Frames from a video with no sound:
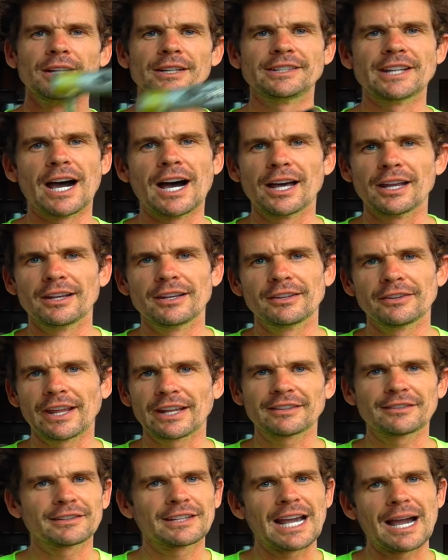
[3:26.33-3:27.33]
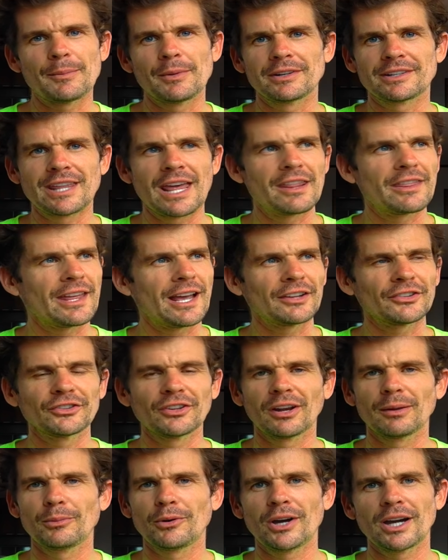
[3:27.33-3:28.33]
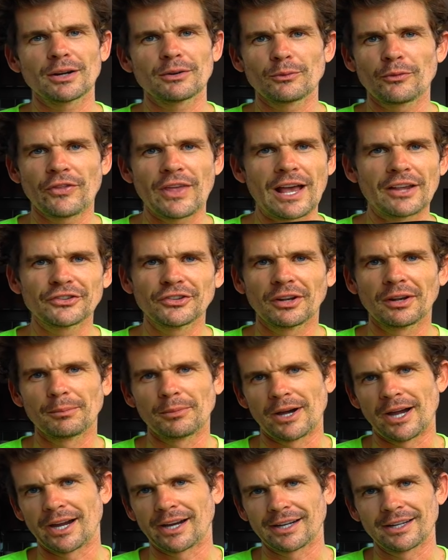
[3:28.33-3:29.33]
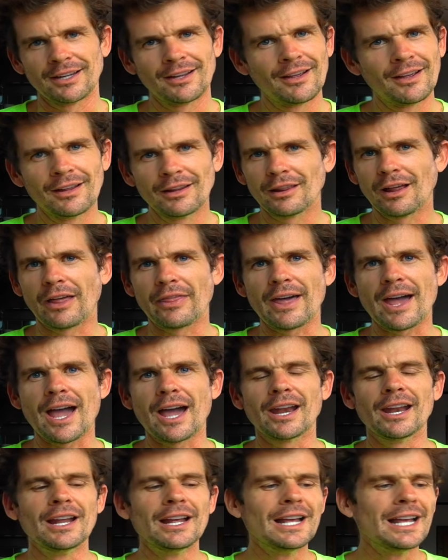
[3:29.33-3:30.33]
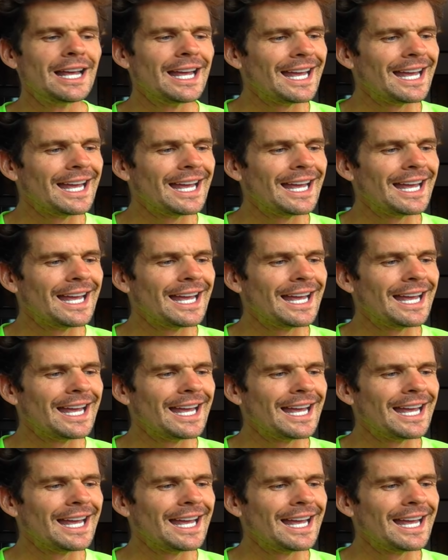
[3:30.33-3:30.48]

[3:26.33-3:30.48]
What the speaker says: Done. Thanks for coming. $10,000 bike, $1,000 bike. Like that.